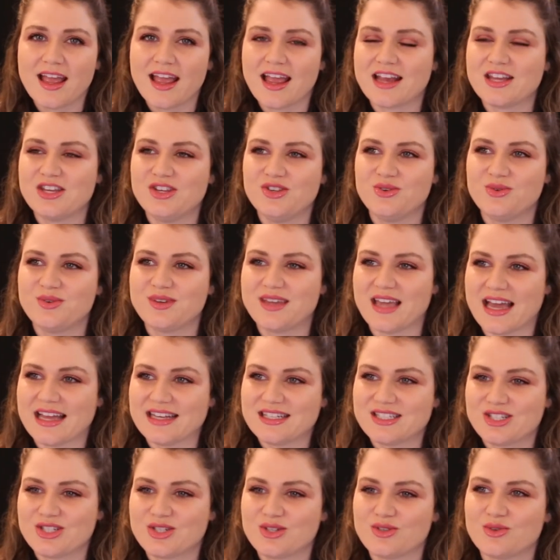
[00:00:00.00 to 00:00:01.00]
and you
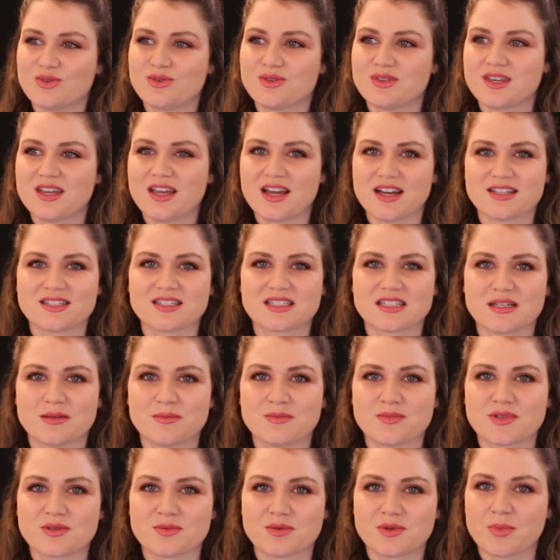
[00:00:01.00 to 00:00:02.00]
get to the
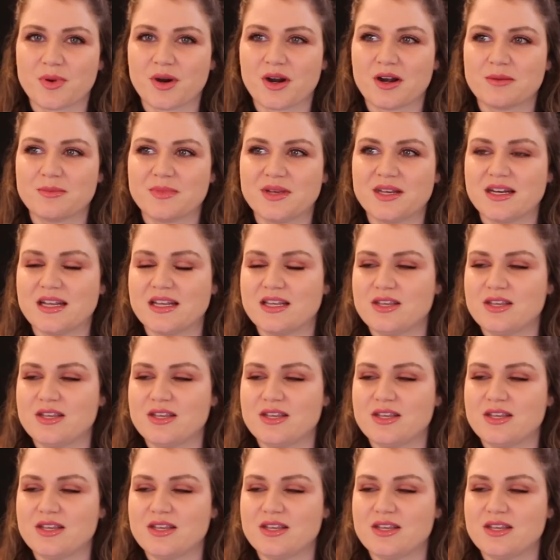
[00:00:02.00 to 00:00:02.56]
customs department